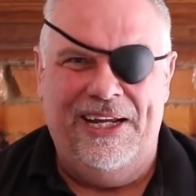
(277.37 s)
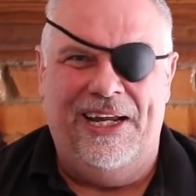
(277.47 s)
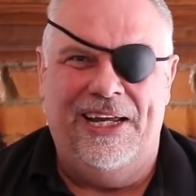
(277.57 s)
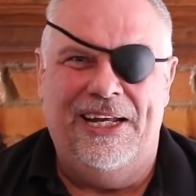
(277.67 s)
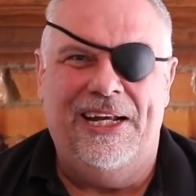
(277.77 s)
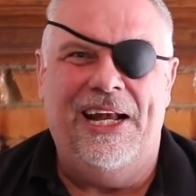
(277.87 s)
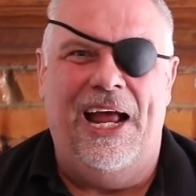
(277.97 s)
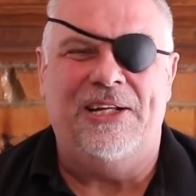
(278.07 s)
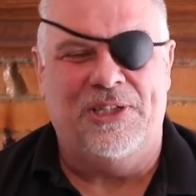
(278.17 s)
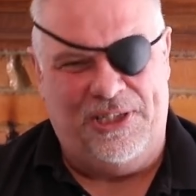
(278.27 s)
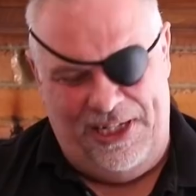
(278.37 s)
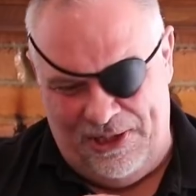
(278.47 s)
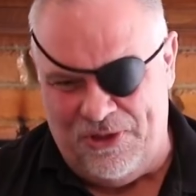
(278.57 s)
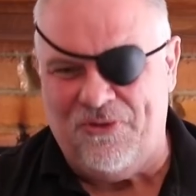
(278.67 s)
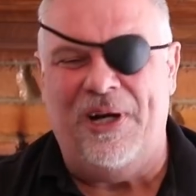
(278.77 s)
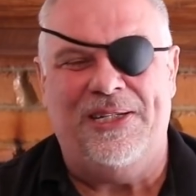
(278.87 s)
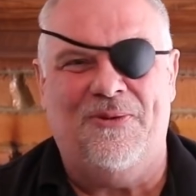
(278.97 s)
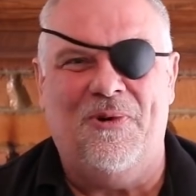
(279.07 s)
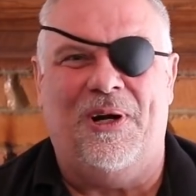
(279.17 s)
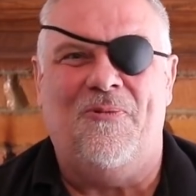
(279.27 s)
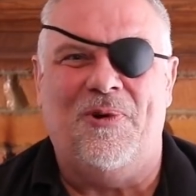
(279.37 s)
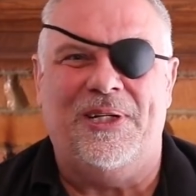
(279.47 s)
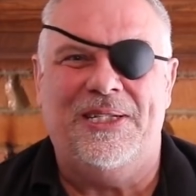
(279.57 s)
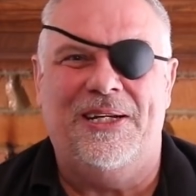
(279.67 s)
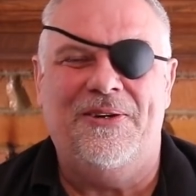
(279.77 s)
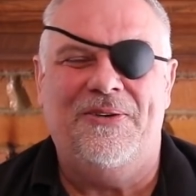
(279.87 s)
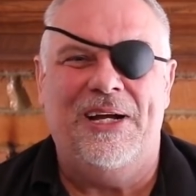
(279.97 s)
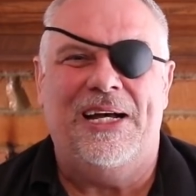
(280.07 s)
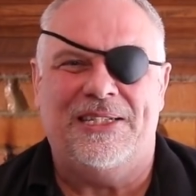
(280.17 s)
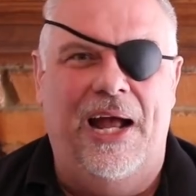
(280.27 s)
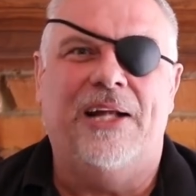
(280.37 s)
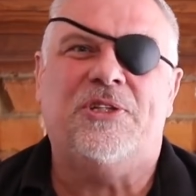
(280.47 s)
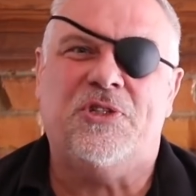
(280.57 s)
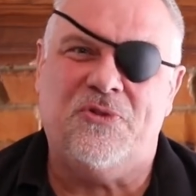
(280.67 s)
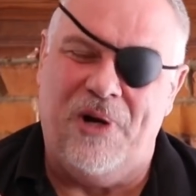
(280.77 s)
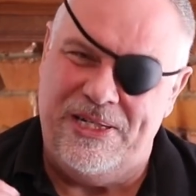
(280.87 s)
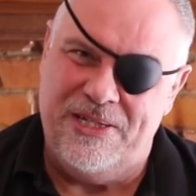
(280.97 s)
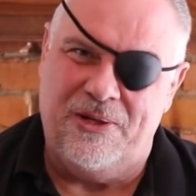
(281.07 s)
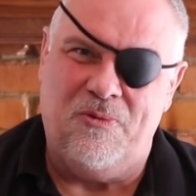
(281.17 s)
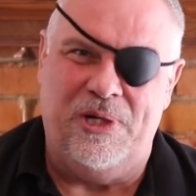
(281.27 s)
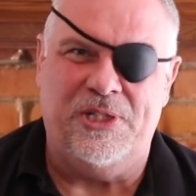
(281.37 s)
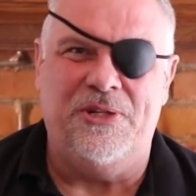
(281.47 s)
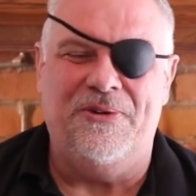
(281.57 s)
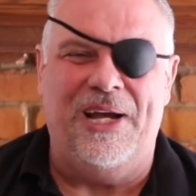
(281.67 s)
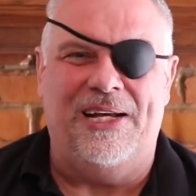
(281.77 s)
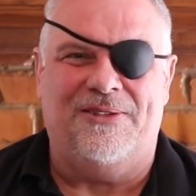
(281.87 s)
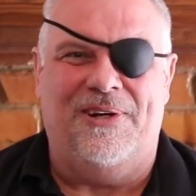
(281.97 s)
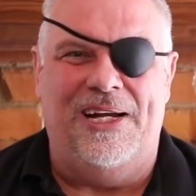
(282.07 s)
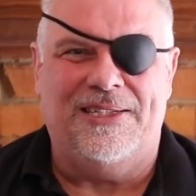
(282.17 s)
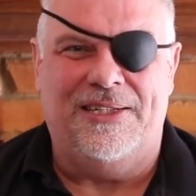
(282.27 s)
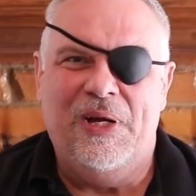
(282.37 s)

in it and just get straight to what I want to tell you guys and straight to the question you guys are asking.